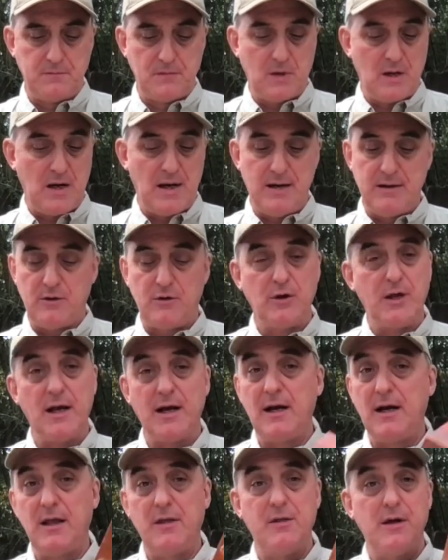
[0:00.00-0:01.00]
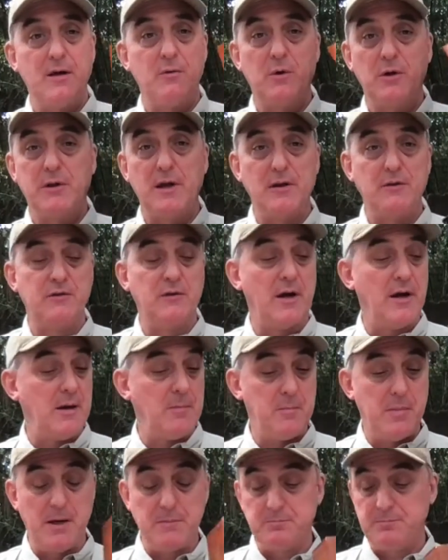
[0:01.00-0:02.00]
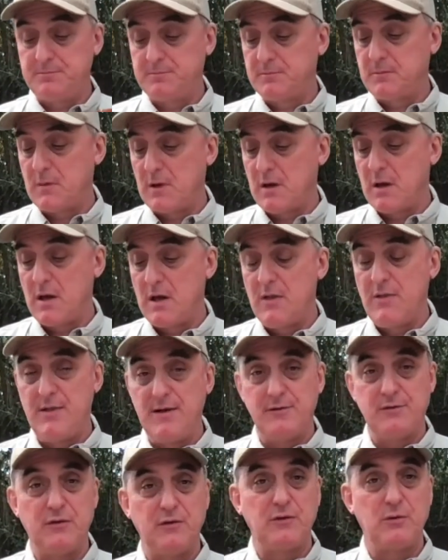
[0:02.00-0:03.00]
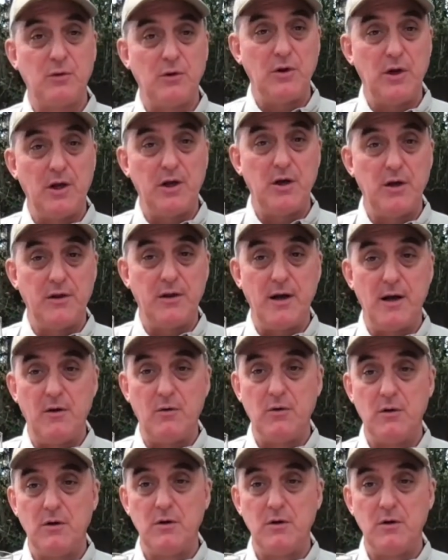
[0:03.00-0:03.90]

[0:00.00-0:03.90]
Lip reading: I don't get anything what they say, but this is really good though.